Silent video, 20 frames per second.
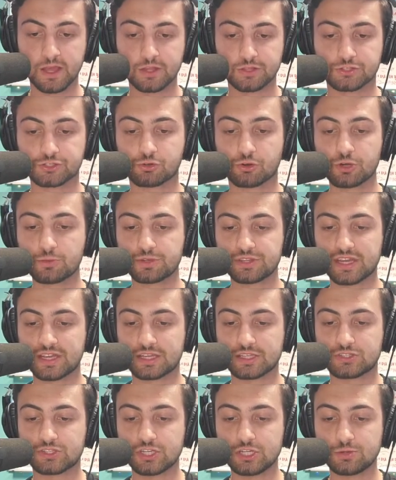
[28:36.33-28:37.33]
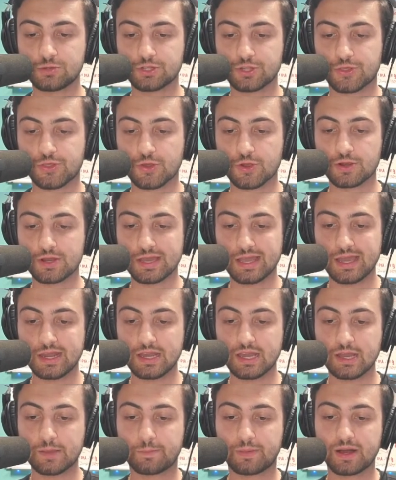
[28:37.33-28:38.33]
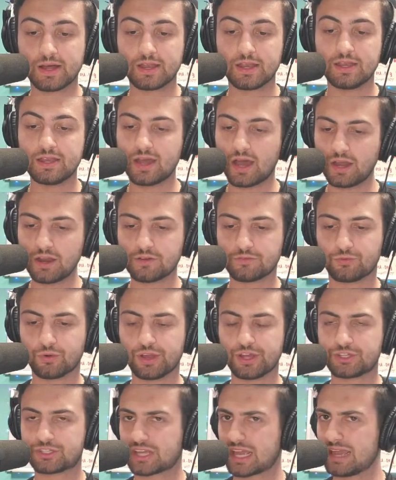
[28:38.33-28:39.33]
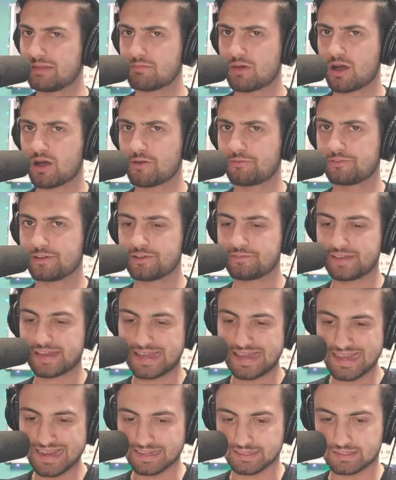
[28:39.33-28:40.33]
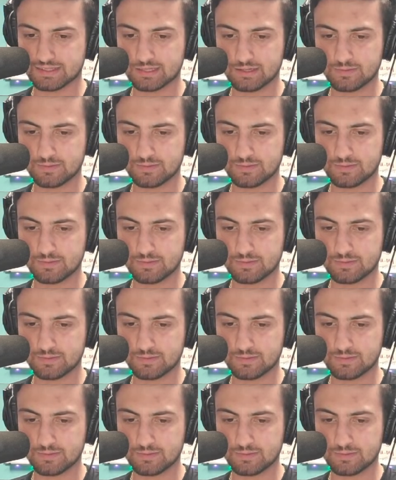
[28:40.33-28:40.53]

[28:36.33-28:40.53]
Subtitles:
Scoring would then continue in the third inning, but none of which came off of a hit.